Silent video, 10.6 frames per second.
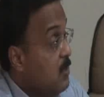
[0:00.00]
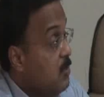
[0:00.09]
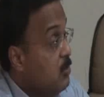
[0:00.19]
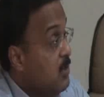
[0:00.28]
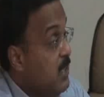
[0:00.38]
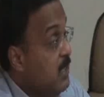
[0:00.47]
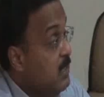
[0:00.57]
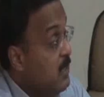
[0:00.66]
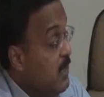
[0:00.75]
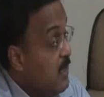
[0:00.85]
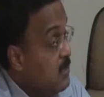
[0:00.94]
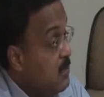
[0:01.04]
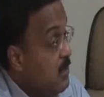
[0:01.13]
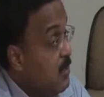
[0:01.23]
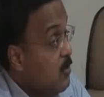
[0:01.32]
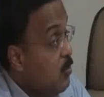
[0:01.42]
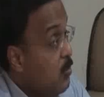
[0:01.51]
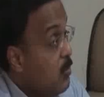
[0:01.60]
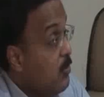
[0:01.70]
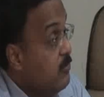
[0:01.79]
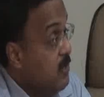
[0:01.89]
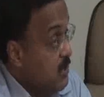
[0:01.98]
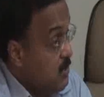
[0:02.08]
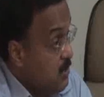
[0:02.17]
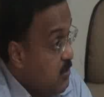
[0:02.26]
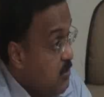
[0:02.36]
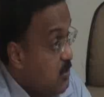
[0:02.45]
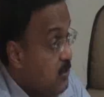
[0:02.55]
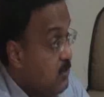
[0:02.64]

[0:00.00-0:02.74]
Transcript: to the International Court of Justice,